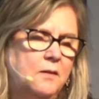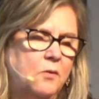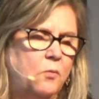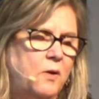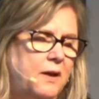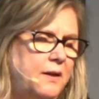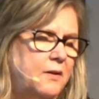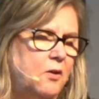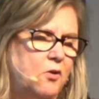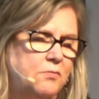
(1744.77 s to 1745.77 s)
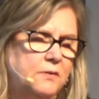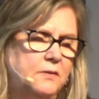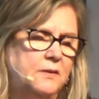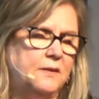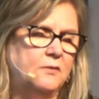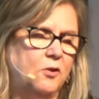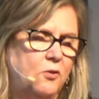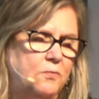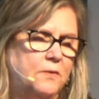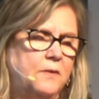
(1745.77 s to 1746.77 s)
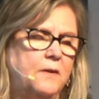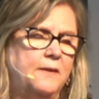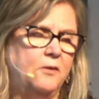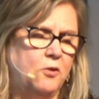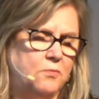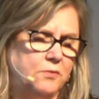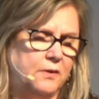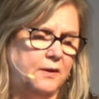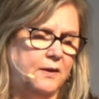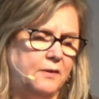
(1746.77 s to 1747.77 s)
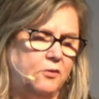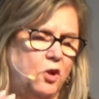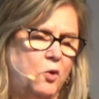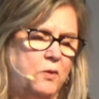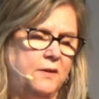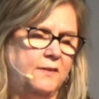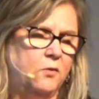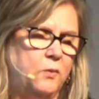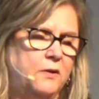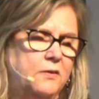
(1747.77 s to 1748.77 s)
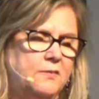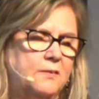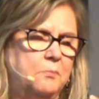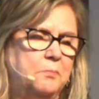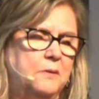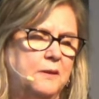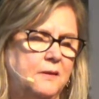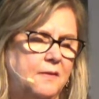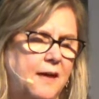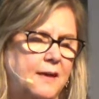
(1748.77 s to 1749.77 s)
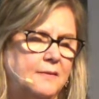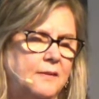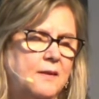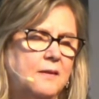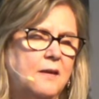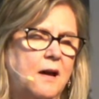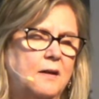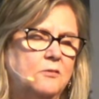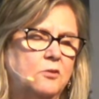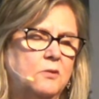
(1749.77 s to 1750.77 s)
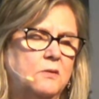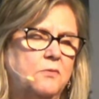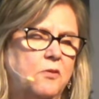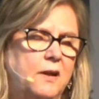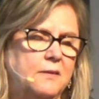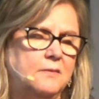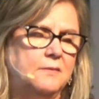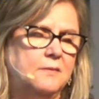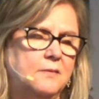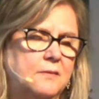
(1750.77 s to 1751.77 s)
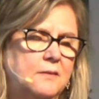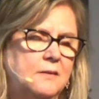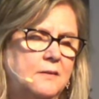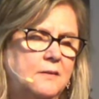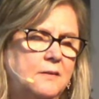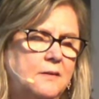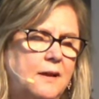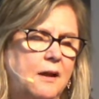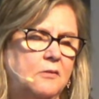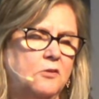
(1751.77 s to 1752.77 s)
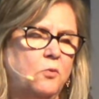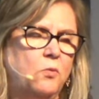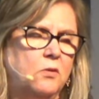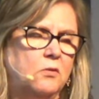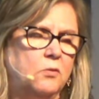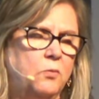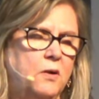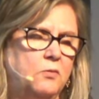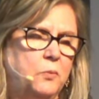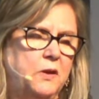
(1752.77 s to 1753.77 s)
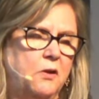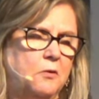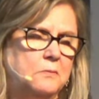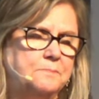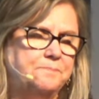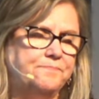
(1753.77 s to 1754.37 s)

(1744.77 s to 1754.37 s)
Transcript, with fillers: away over and over and over again, knowing that we are simply that conduit of grace out in the world wherever we go.